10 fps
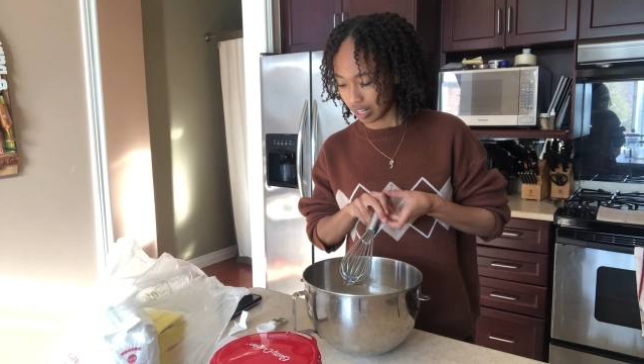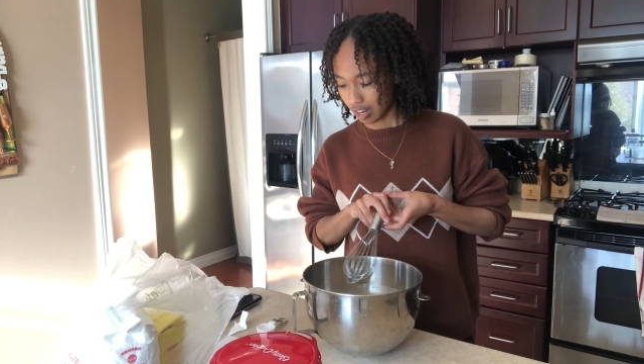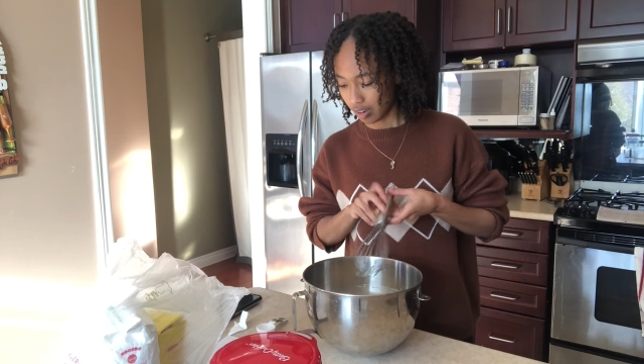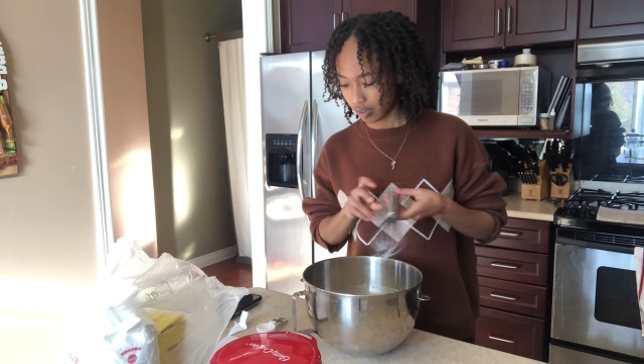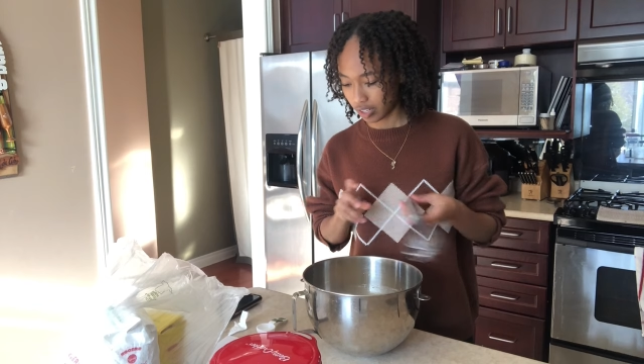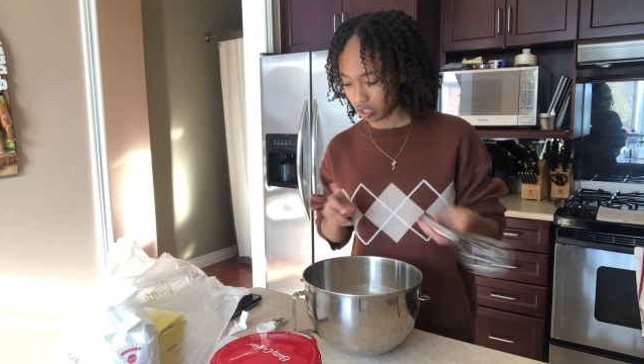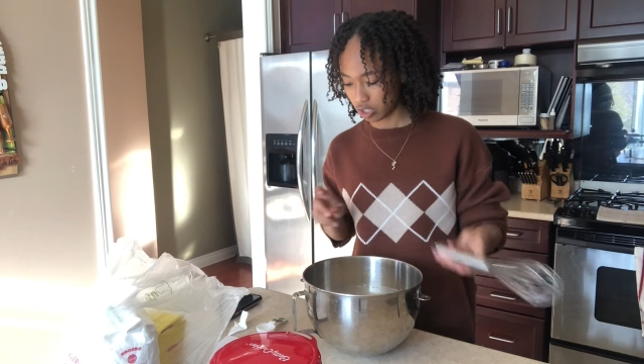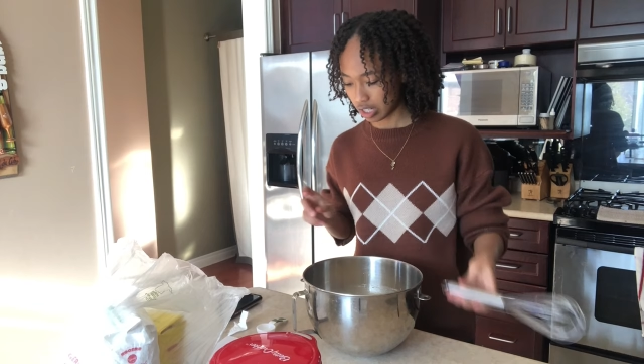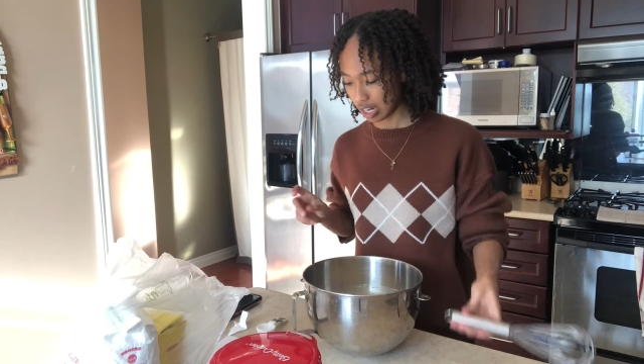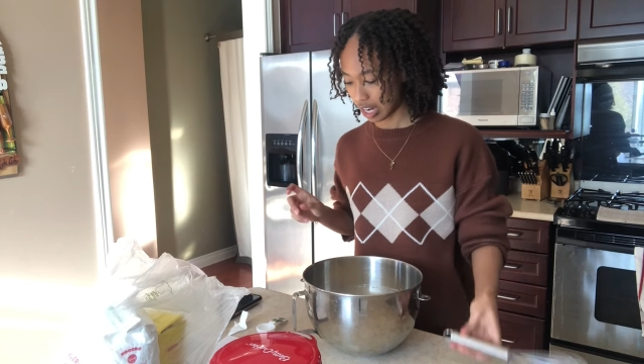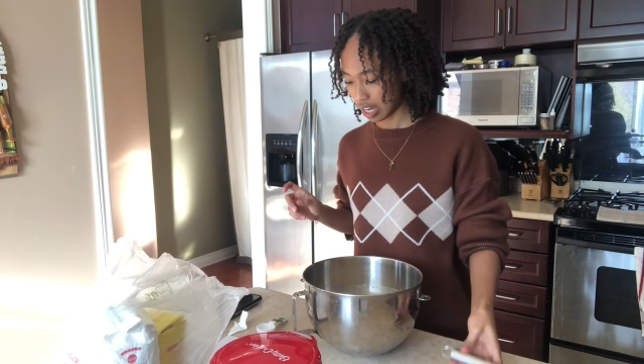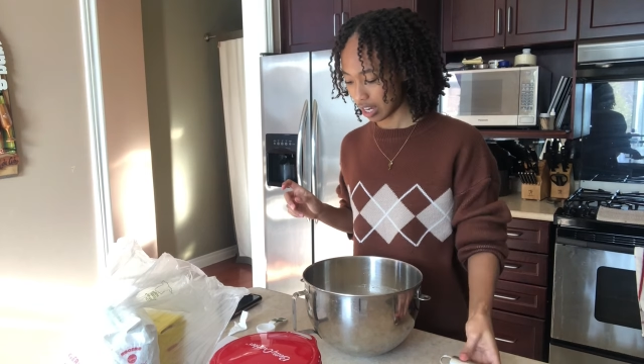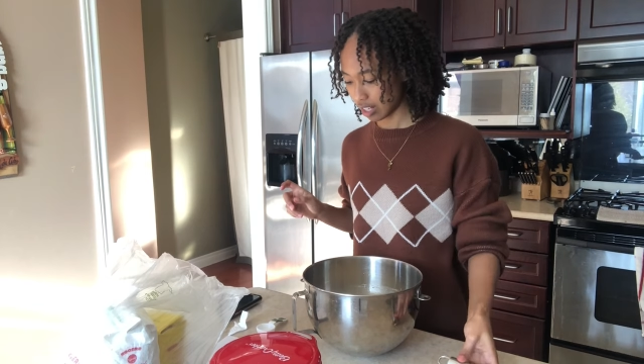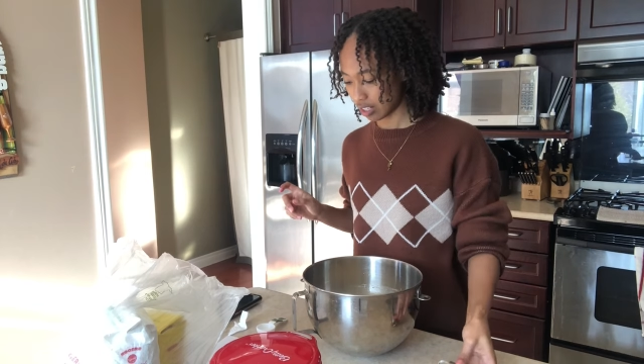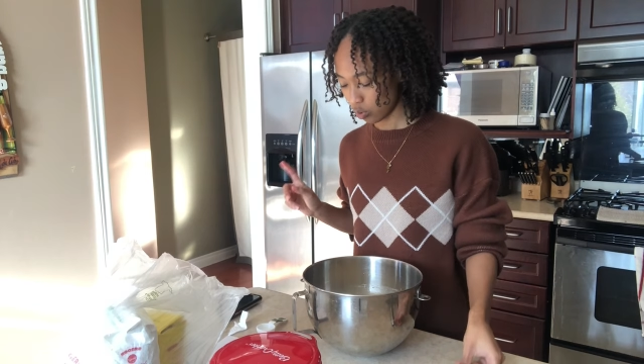Now I just need to
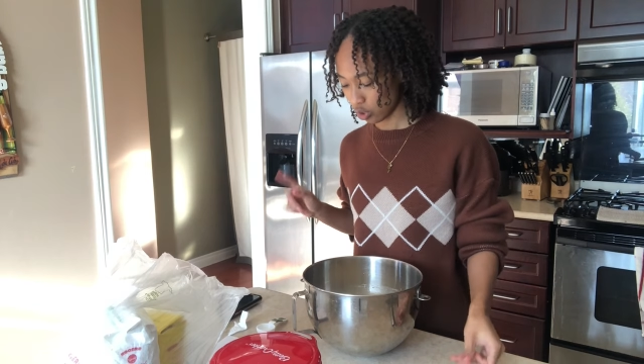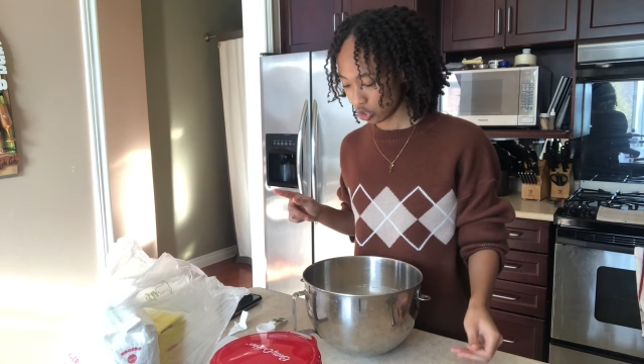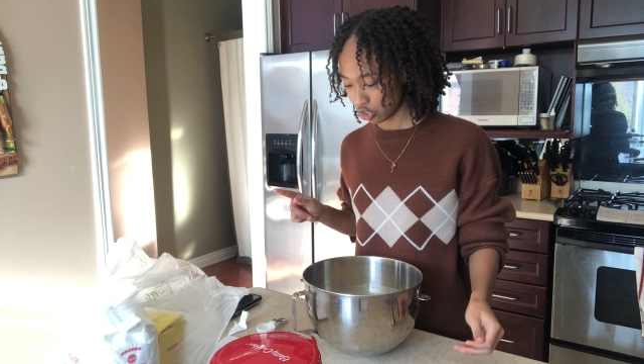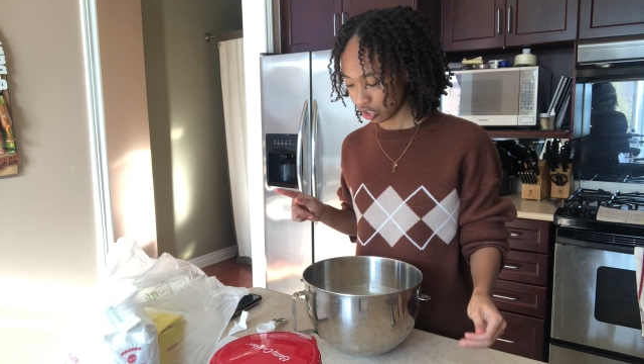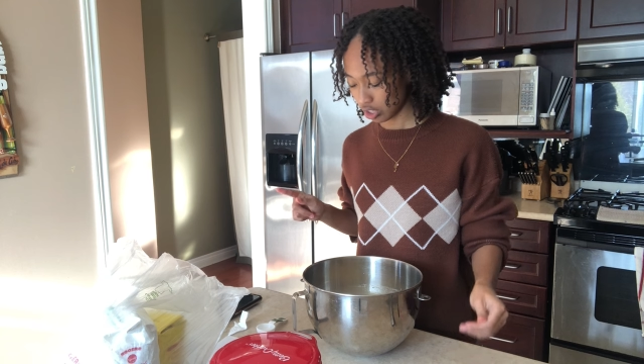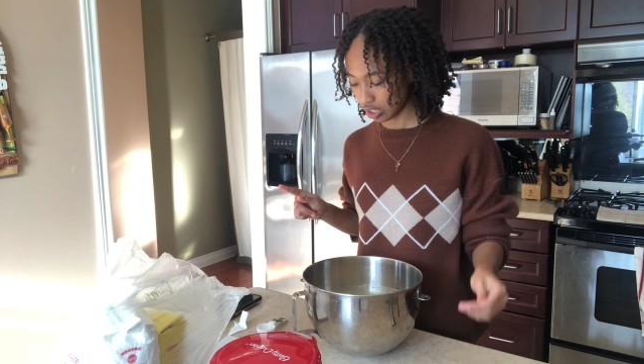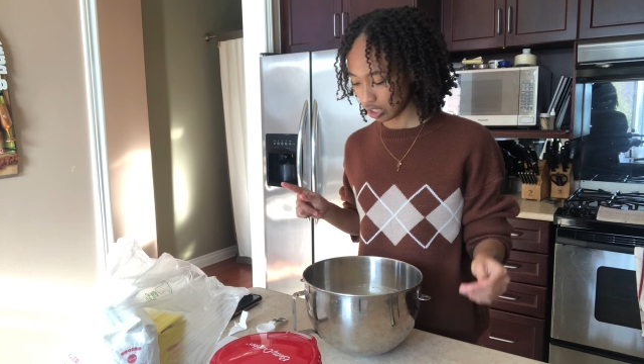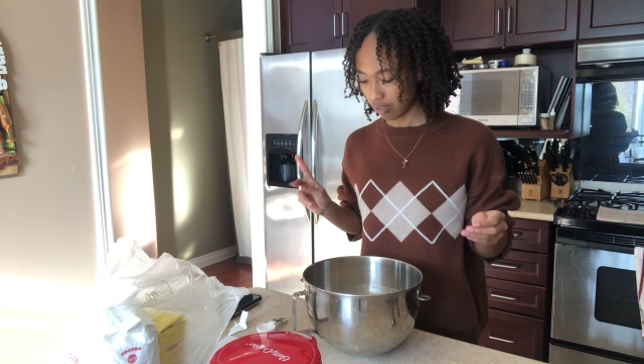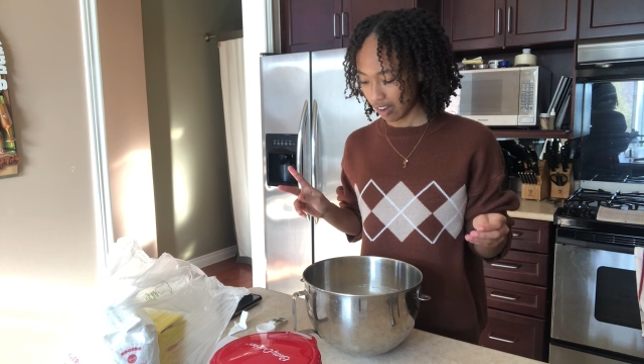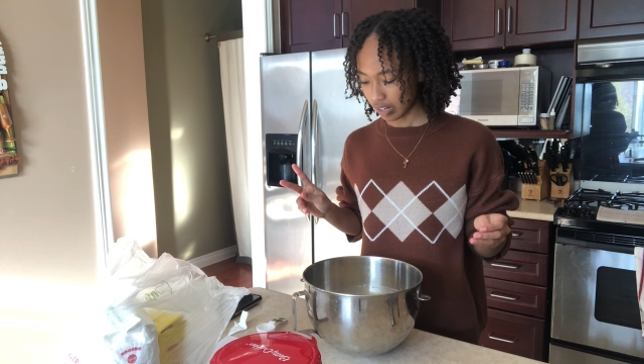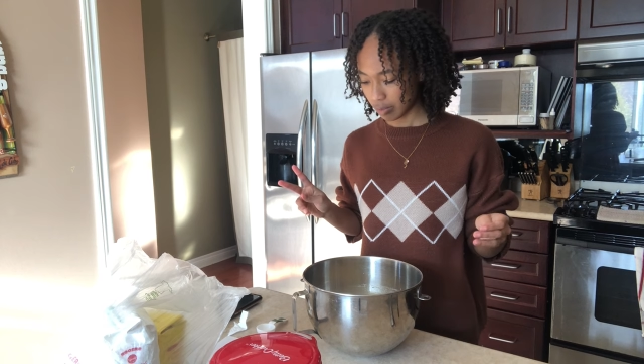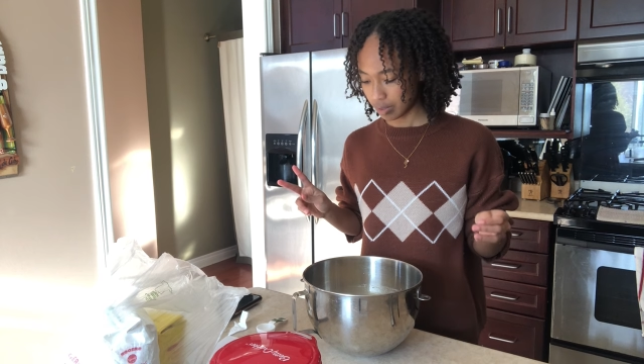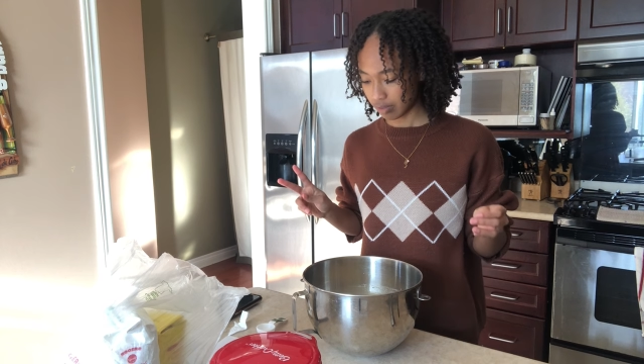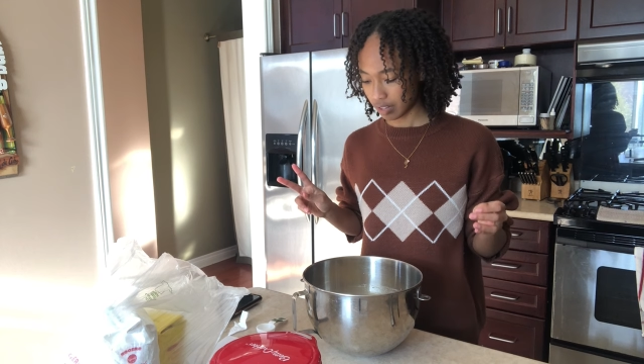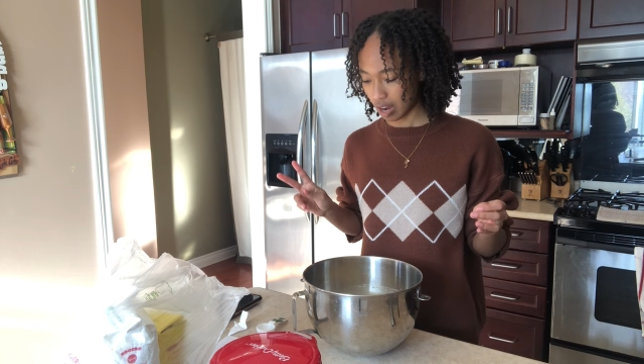add more sugar, 5 cups of
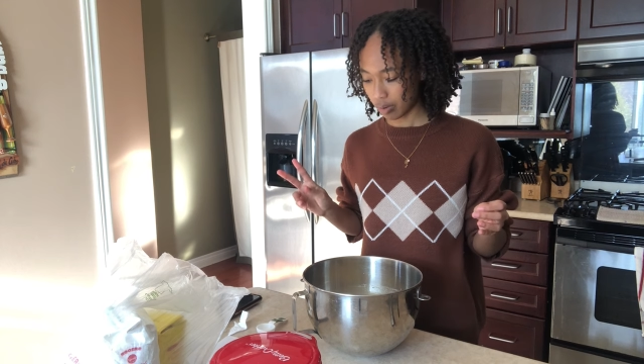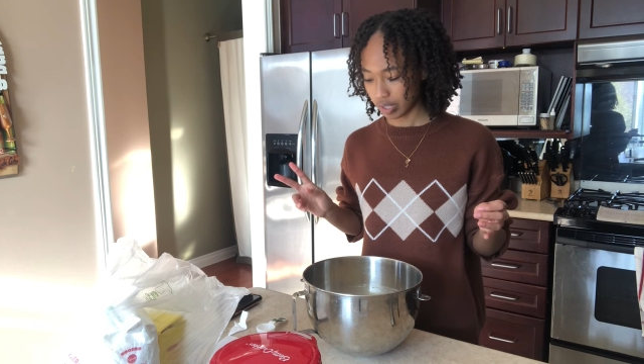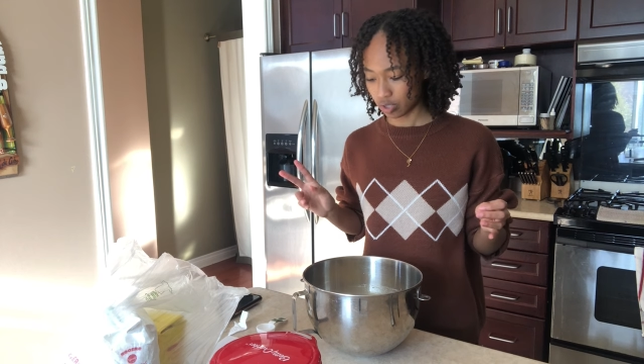flour and